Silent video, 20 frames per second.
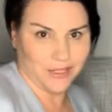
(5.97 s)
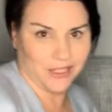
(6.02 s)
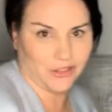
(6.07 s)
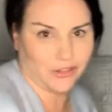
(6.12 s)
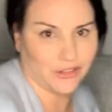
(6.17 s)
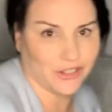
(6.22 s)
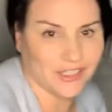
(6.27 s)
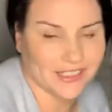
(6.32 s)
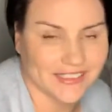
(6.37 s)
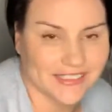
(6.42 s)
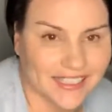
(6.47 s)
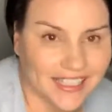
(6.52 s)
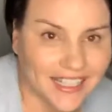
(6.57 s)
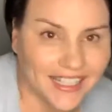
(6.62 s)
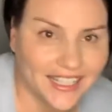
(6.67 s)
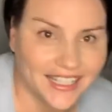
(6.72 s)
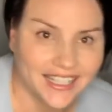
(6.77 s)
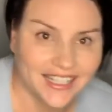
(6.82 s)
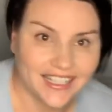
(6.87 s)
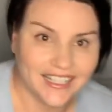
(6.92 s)
because
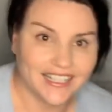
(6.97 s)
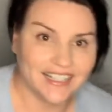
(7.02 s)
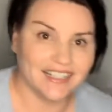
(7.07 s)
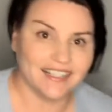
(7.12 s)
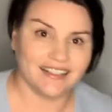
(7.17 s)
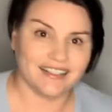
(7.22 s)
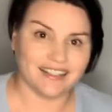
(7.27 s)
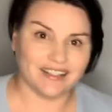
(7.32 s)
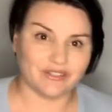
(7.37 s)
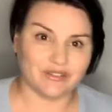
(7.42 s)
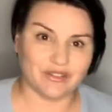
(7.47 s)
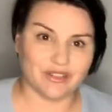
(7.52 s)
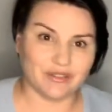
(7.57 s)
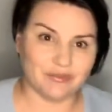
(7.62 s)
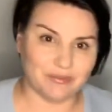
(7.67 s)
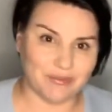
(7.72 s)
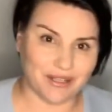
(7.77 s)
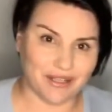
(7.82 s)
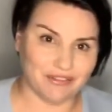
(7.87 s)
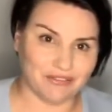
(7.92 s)
it
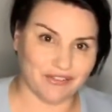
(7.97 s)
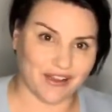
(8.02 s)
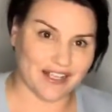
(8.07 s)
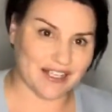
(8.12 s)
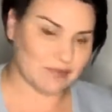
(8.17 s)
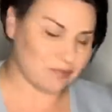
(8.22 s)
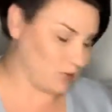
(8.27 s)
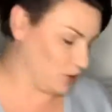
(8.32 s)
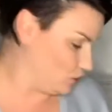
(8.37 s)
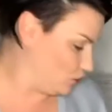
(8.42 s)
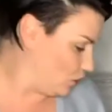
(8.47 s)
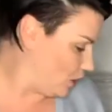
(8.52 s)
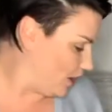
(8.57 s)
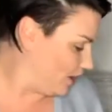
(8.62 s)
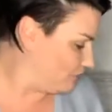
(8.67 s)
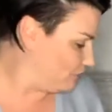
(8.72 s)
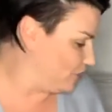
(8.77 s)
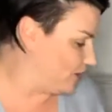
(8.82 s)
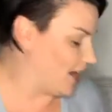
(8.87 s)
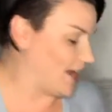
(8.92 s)
wouldn't be a Facebook
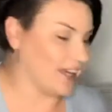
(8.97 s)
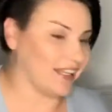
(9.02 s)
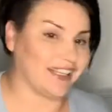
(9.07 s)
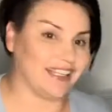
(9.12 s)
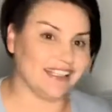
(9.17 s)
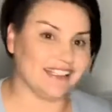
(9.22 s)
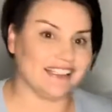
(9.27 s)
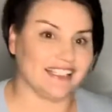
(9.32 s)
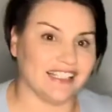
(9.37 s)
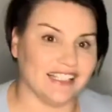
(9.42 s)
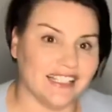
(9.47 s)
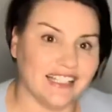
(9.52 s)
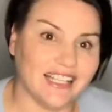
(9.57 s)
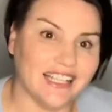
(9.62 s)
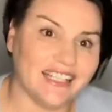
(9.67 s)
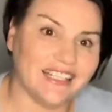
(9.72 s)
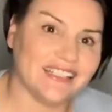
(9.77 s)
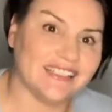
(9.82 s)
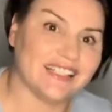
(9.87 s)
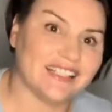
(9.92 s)
Live without Gizzy, and
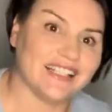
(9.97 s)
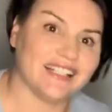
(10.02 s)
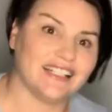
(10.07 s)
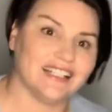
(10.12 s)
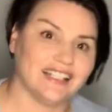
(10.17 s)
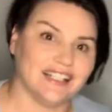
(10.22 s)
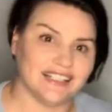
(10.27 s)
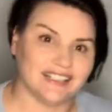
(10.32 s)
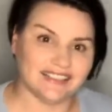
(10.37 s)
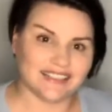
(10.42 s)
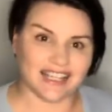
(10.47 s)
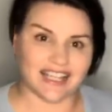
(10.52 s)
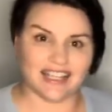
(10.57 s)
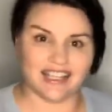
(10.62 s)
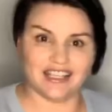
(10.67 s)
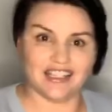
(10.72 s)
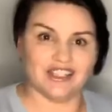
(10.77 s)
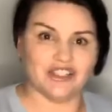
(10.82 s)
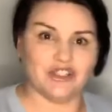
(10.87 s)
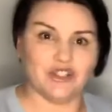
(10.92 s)
he's
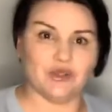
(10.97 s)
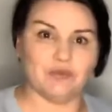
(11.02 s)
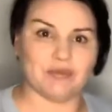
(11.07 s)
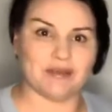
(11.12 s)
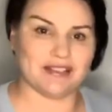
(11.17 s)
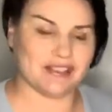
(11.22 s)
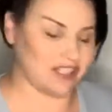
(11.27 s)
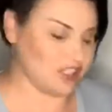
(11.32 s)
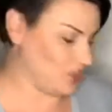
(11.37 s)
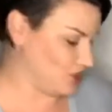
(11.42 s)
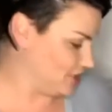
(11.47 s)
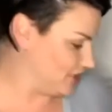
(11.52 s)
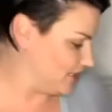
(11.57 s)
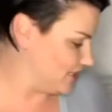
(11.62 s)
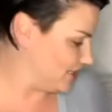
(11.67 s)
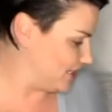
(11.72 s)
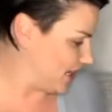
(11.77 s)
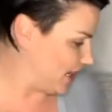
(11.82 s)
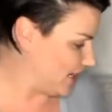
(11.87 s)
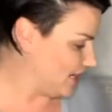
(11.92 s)
taken a new position
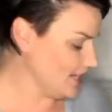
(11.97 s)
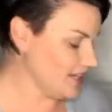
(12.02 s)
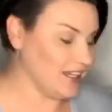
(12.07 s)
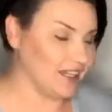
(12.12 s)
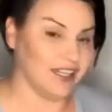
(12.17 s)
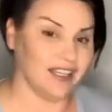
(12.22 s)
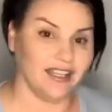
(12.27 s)
today